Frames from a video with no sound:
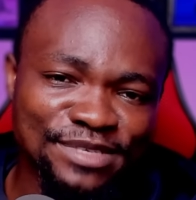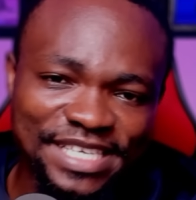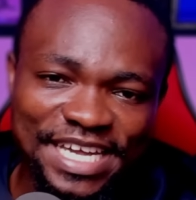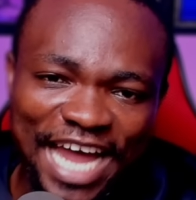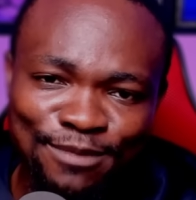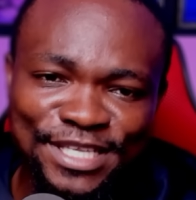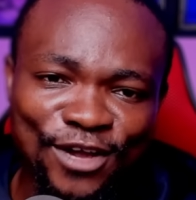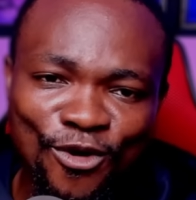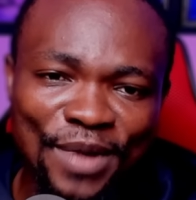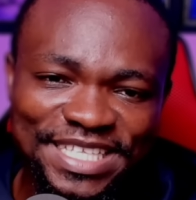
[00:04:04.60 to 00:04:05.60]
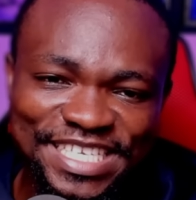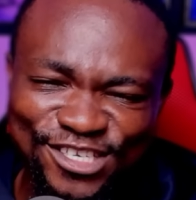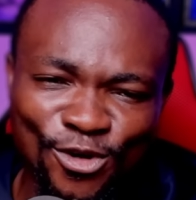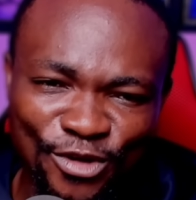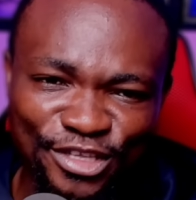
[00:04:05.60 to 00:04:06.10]
saying Hamster Kombat is
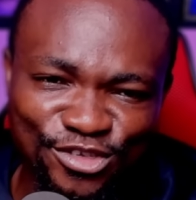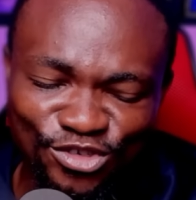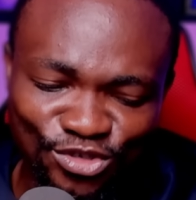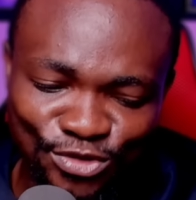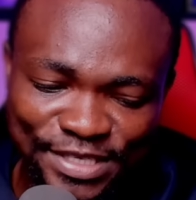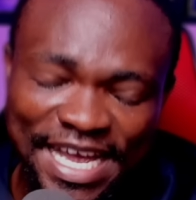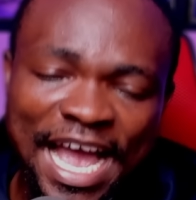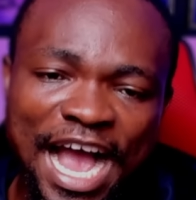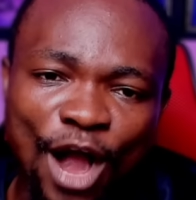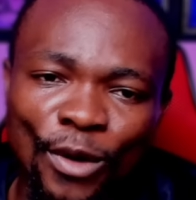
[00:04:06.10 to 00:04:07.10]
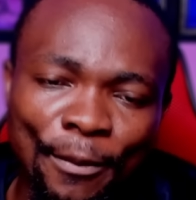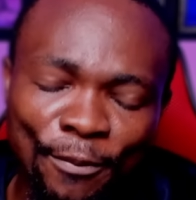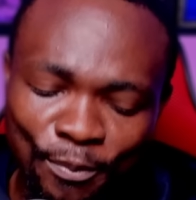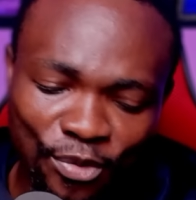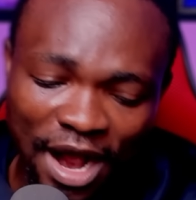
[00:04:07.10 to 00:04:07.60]
not going to use our
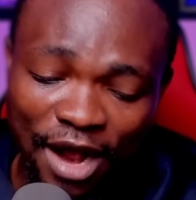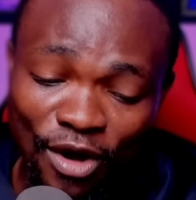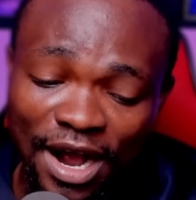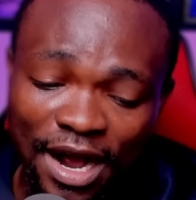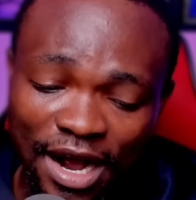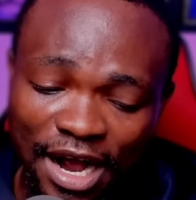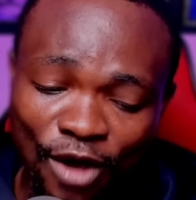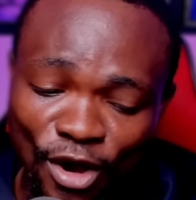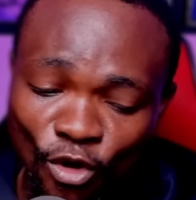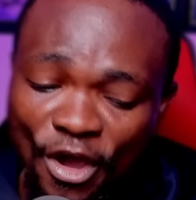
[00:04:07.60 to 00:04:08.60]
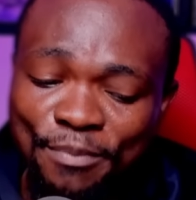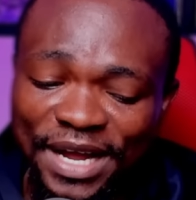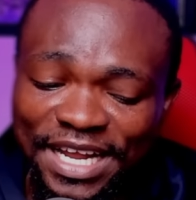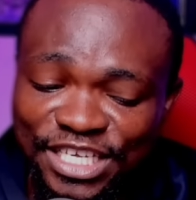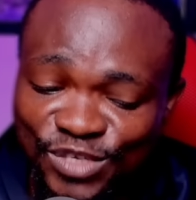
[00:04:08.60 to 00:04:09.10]
coin
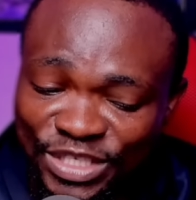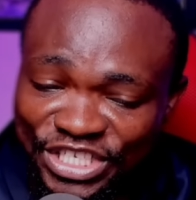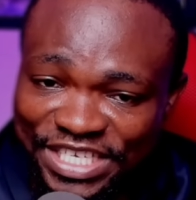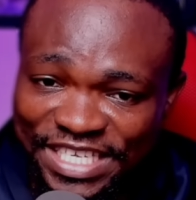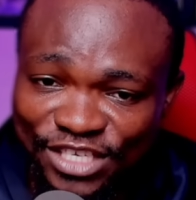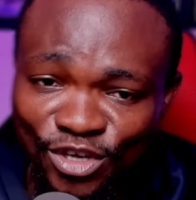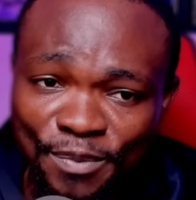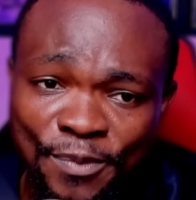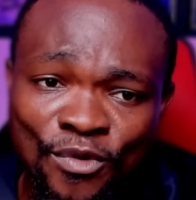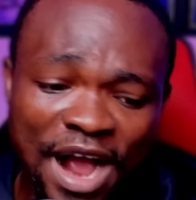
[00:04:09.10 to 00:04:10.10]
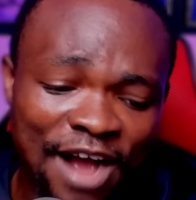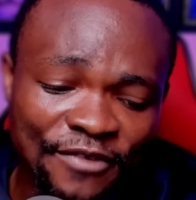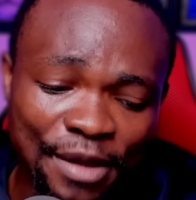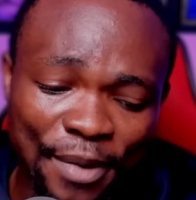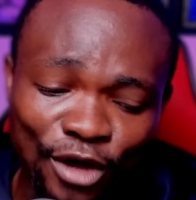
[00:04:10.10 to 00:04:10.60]
balance, which is this. Some people have
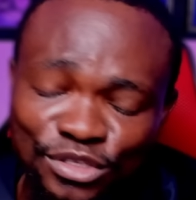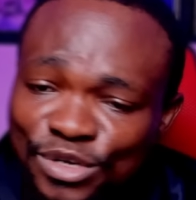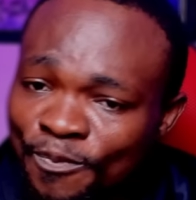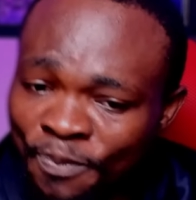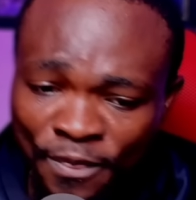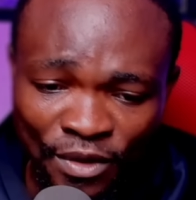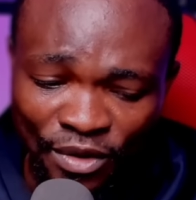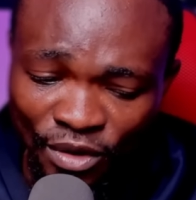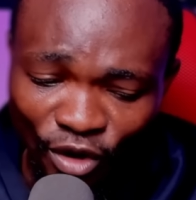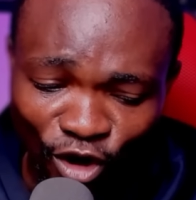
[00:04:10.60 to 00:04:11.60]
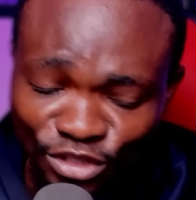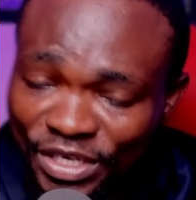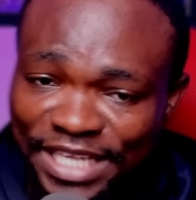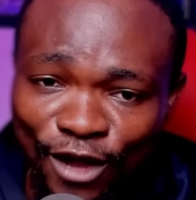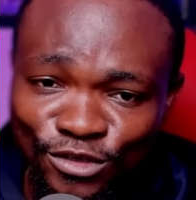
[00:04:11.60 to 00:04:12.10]
about
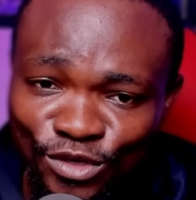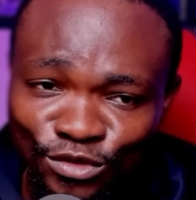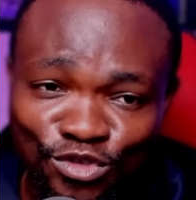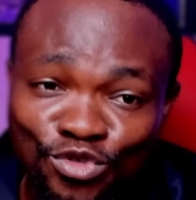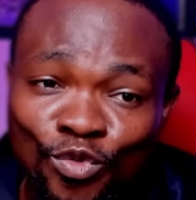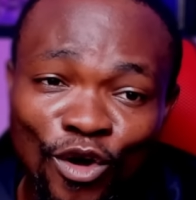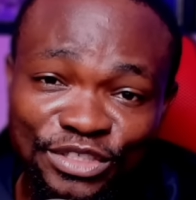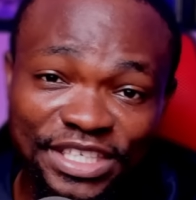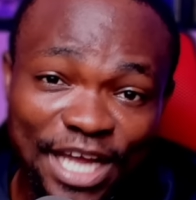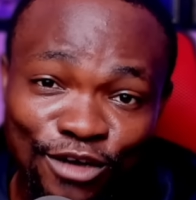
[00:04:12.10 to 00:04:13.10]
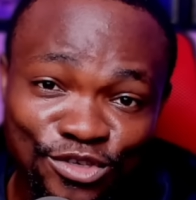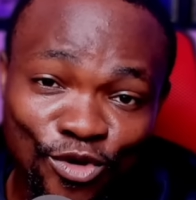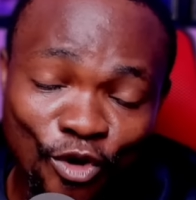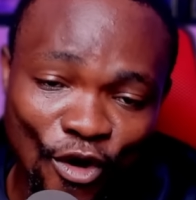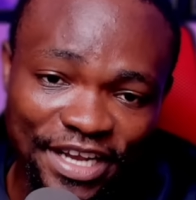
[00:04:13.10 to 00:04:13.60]
100,000, 200,000
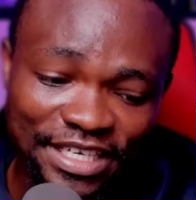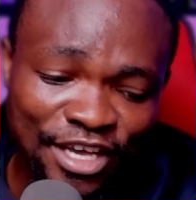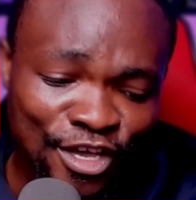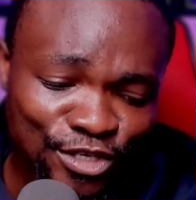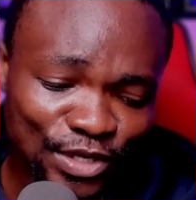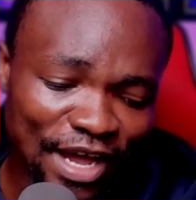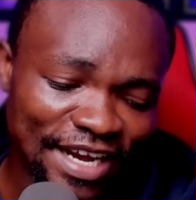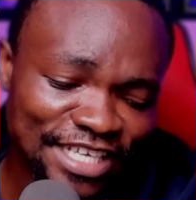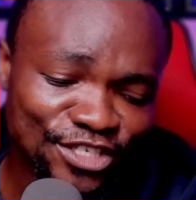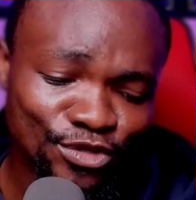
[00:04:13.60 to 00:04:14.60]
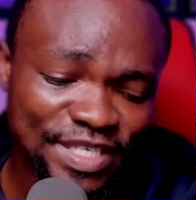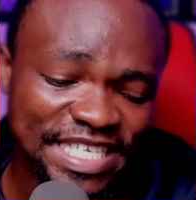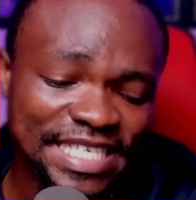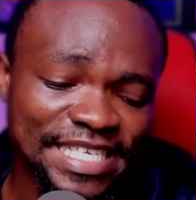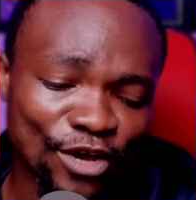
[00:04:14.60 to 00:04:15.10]
coin. So now let's use
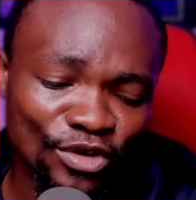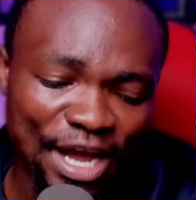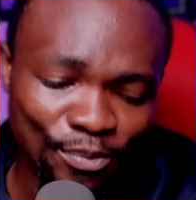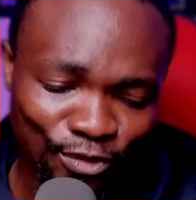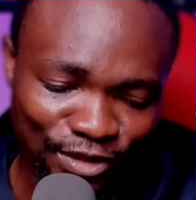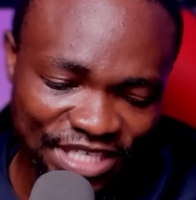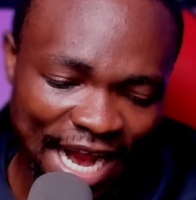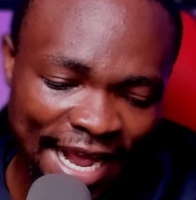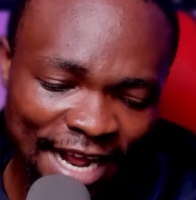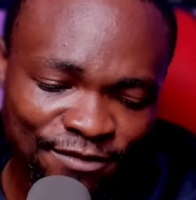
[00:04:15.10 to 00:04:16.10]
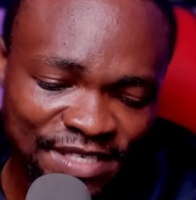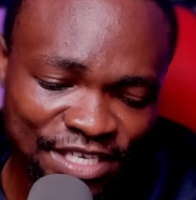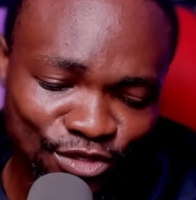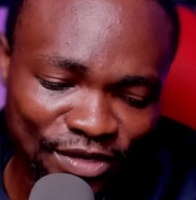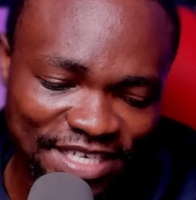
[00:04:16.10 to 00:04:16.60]
this second approach. I have
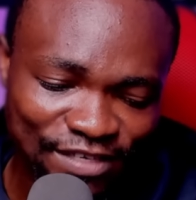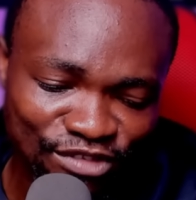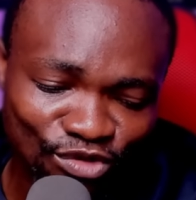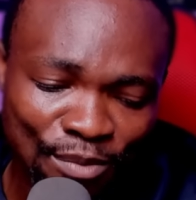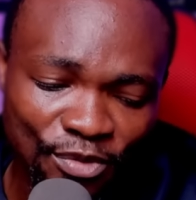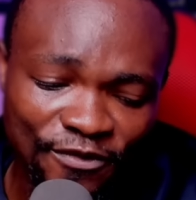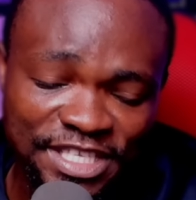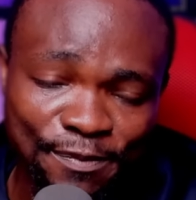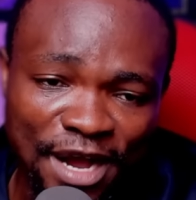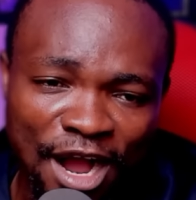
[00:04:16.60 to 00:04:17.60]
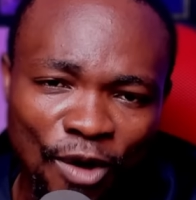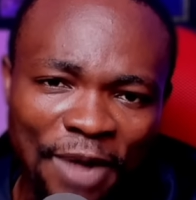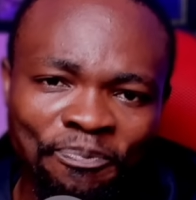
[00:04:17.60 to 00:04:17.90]
671 profits per hour.